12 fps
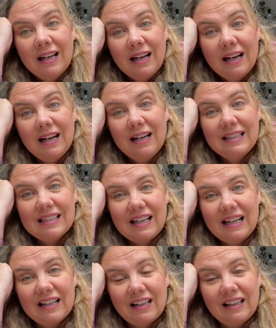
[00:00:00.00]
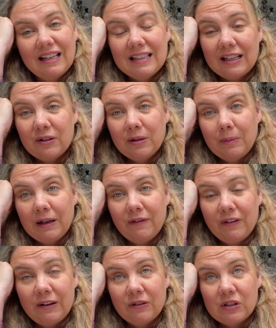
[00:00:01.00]
I decided to lay down in my
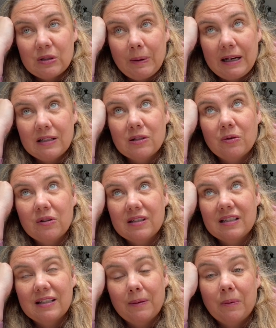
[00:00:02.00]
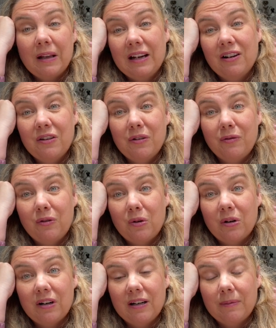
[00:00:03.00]
favorite spot. So this is, I'm laying on the
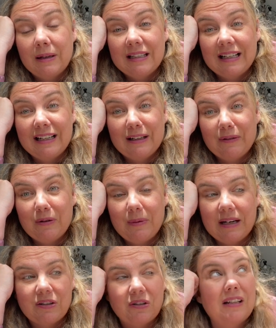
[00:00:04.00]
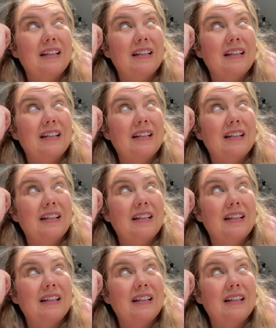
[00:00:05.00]
floor in my dining room actually,